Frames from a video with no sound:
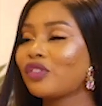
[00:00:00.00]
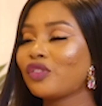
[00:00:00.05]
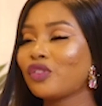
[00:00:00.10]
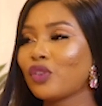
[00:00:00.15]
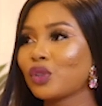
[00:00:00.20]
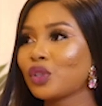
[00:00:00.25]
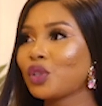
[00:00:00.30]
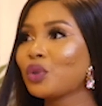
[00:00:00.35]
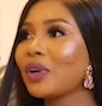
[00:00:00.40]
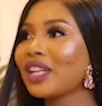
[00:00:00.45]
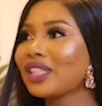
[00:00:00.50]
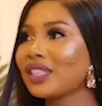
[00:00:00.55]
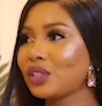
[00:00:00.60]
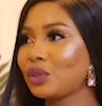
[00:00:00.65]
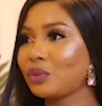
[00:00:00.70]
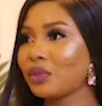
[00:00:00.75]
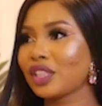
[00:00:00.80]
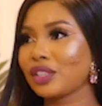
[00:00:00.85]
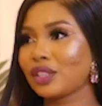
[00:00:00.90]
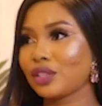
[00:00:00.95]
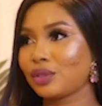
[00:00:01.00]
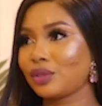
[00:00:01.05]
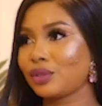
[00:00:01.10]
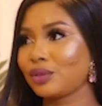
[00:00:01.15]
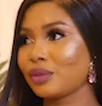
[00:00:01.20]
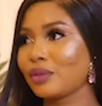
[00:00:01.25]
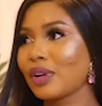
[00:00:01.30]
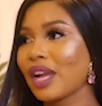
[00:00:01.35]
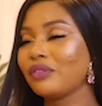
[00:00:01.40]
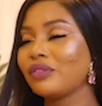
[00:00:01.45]
for
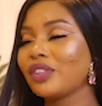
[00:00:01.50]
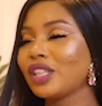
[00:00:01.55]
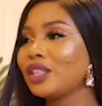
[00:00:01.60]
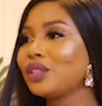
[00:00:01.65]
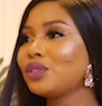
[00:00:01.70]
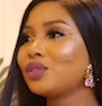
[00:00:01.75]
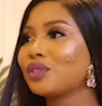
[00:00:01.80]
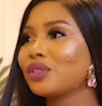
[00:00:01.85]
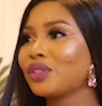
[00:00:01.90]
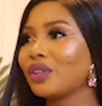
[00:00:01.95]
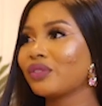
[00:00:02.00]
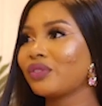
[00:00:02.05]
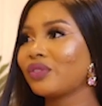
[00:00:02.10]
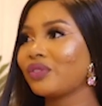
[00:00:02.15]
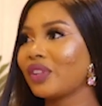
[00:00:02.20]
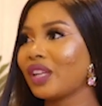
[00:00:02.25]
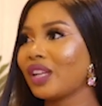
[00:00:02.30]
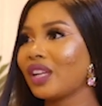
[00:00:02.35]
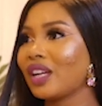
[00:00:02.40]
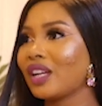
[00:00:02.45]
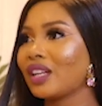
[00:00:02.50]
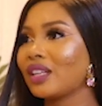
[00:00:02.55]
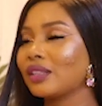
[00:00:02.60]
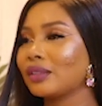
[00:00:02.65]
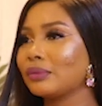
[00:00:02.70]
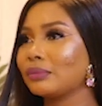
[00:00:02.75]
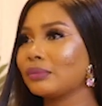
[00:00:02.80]
2022, I really do not think